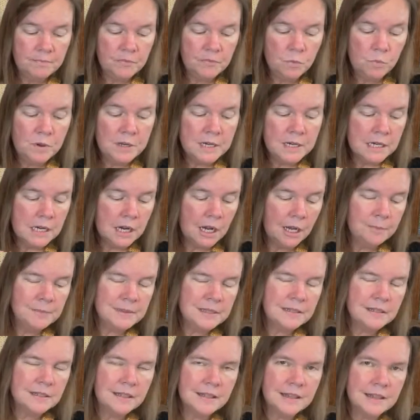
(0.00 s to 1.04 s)
when it comes
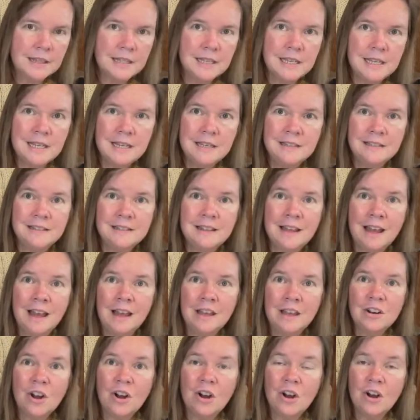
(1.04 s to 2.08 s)
to things that